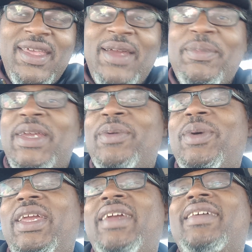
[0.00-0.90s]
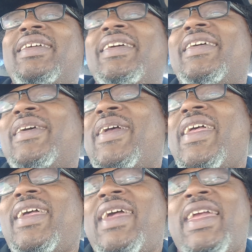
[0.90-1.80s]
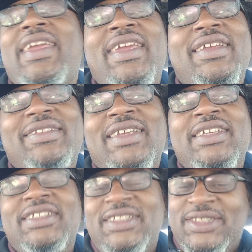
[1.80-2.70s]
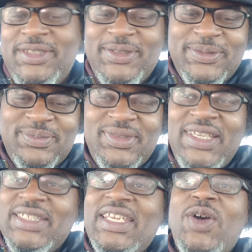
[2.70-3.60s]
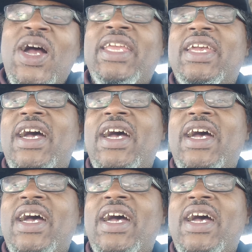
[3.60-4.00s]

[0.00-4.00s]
I mean, we, hey, he, hey, listen, it's quite